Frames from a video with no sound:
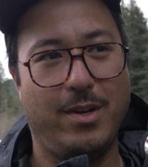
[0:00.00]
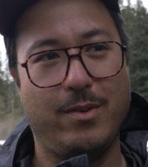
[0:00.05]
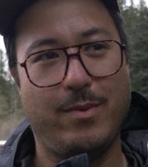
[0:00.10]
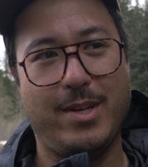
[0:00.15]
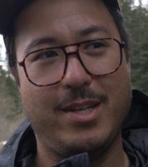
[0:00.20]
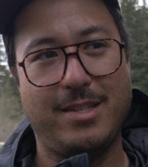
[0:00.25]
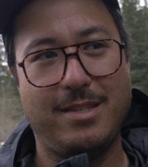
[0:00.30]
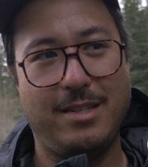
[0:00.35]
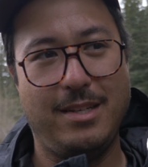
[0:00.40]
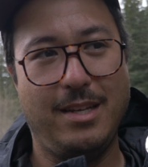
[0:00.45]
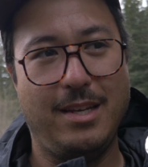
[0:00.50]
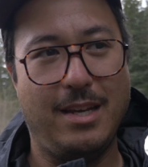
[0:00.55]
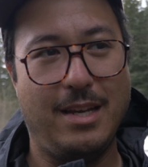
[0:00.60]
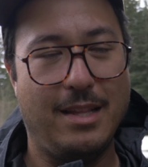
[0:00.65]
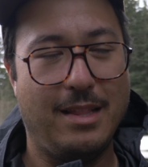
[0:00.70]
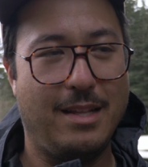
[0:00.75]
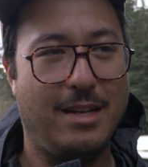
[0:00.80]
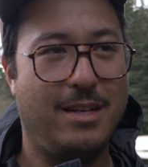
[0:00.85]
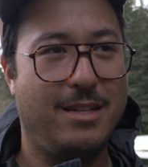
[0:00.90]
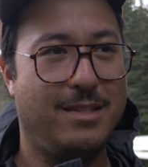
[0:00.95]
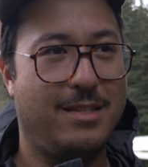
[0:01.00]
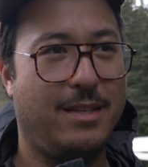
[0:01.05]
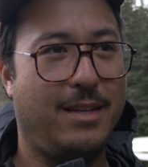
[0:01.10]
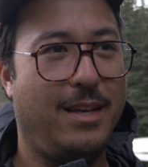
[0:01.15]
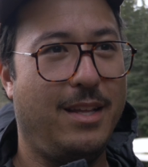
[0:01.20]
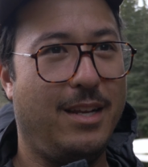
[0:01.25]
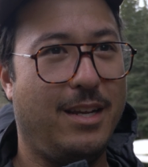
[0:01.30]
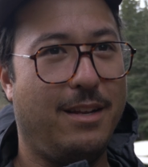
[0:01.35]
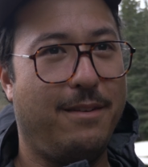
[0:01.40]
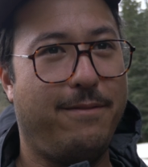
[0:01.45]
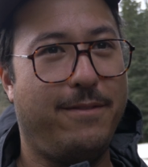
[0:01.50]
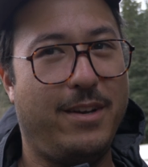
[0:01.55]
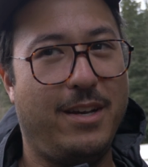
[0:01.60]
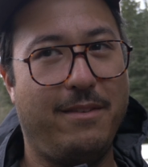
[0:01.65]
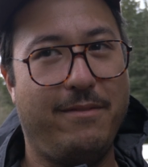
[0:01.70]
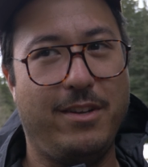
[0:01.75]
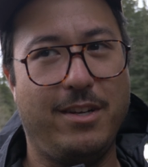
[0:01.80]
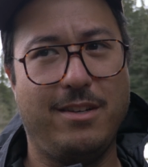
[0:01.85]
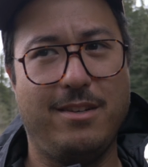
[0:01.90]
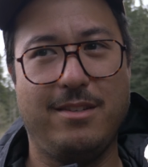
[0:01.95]
do I see inline skating in
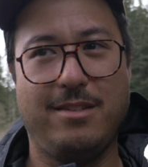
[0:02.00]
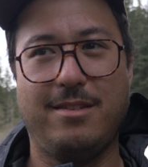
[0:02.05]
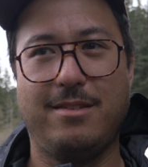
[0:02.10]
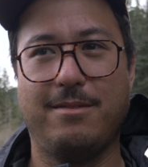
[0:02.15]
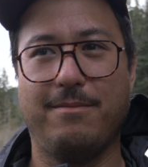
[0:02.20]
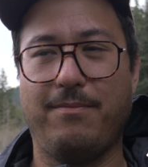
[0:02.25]
5 years?